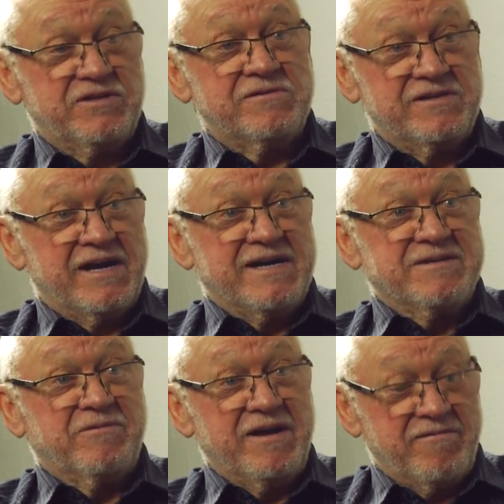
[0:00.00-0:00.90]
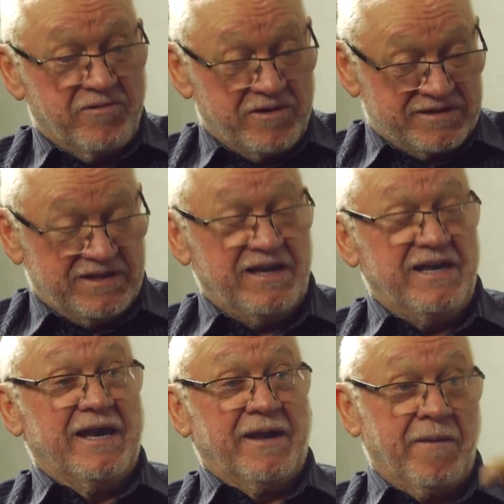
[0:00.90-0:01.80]
200 yards away right to
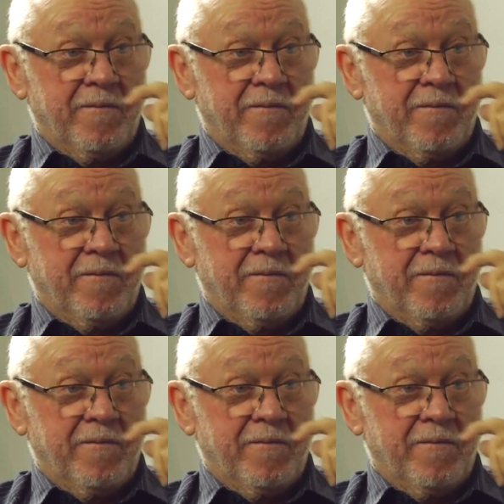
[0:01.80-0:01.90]
here,